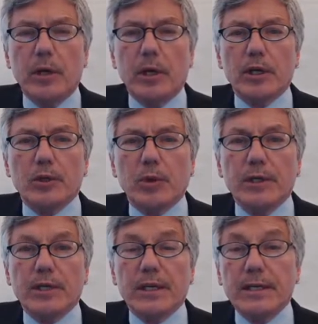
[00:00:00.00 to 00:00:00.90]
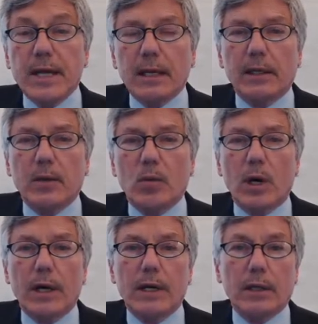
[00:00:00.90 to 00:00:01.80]
It explains exactly
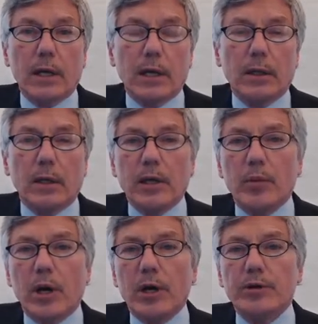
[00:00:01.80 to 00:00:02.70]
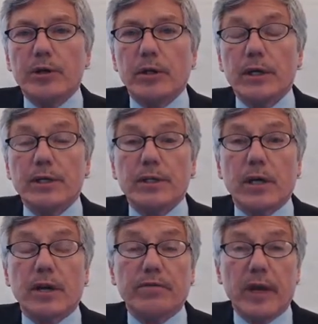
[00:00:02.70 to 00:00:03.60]
why Eli Lilly and Biogen
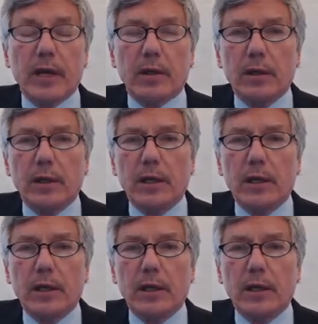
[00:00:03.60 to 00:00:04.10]
fail,